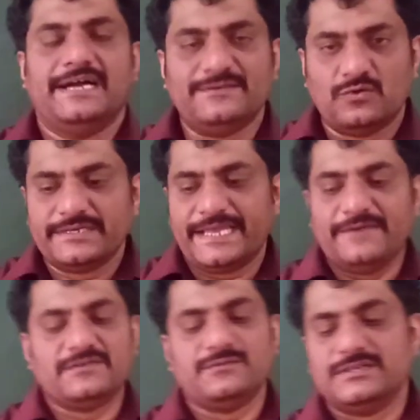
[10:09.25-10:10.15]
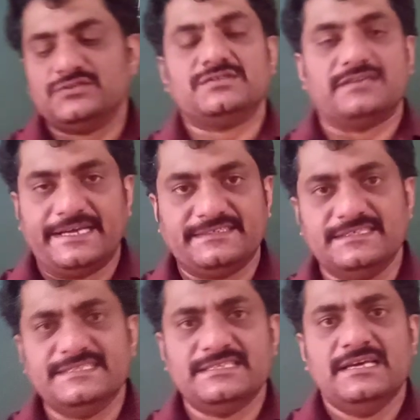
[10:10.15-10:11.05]
I want everyone to try
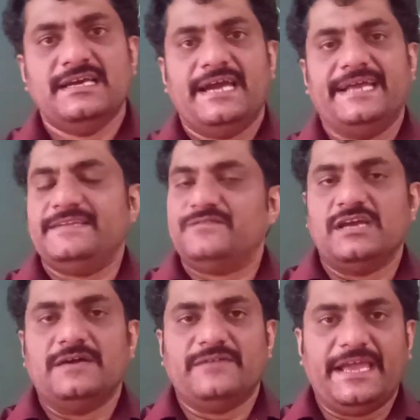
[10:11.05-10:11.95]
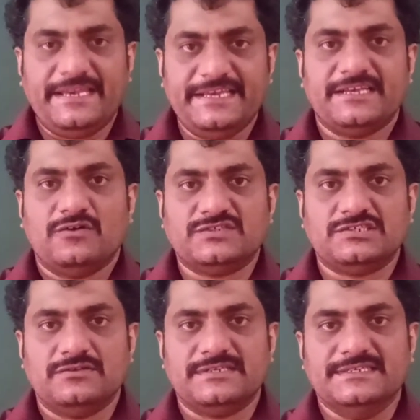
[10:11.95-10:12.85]
this, and if you have any doubts
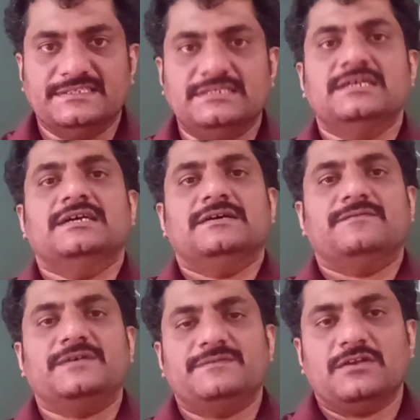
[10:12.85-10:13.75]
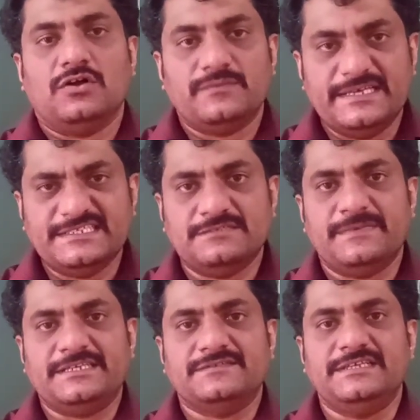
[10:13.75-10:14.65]
on this, we will always
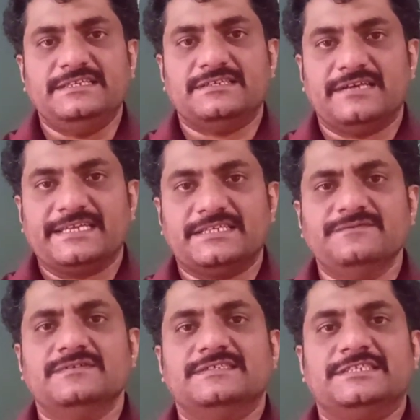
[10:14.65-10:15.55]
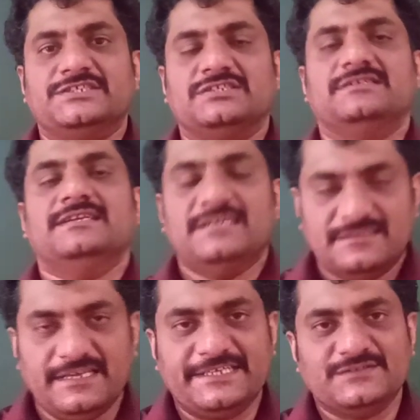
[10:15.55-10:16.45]
meet in the interactive session.
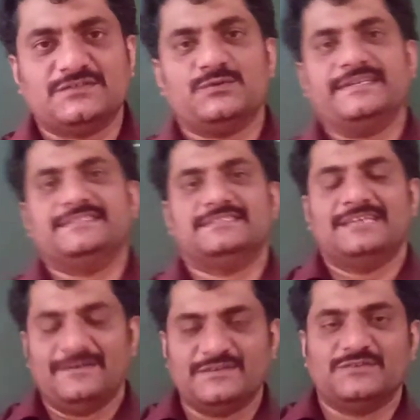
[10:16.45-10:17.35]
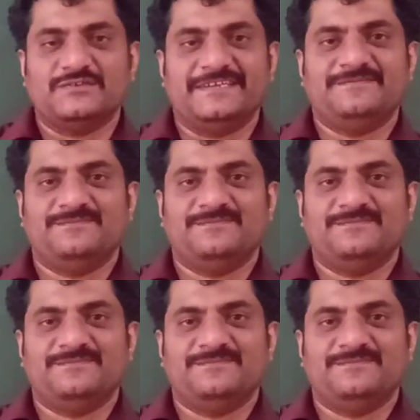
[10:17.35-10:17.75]
Thank you, students. Have a good day.